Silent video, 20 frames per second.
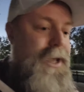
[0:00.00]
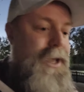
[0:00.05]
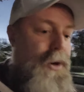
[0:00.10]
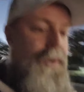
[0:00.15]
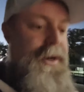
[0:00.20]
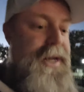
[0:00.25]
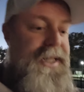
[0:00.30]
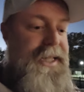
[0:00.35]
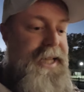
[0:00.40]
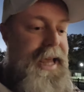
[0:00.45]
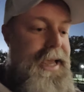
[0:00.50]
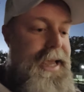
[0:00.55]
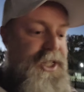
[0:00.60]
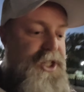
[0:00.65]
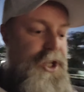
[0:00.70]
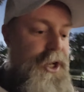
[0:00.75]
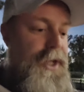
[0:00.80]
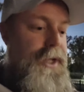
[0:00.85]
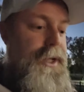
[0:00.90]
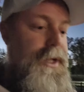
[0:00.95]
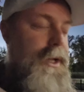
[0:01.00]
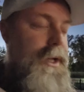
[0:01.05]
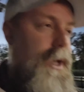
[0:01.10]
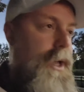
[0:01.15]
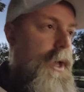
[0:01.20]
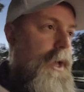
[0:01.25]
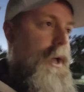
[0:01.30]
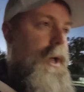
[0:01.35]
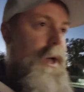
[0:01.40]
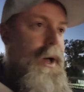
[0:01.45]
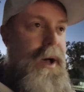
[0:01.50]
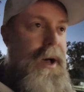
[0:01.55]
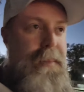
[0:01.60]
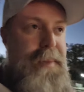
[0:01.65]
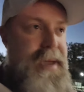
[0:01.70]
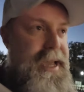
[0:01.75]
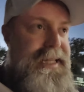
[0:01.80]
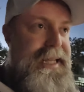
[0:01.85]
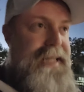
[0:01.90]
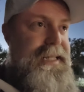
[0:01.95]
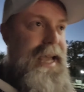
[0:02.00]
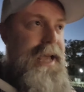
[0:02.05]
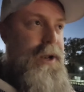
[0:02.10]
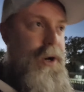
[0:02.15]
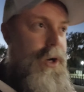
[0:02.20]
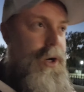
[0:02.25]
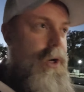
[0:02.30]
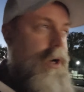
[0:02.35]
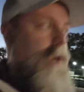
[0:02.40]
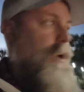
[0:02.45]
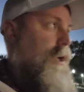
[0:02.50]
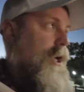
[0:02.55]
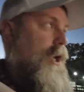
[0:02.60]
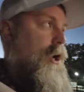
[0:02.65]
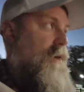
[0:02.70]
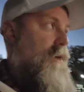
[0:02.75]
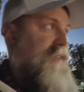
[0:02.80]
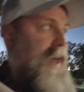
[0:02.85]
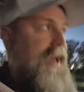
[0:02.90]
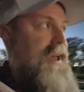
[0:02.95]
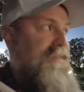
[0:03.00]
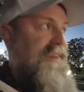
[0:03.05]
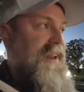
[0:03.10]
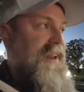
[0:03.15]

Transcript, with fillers: you don't need to say he's gonna be a dictator. You know, if, that,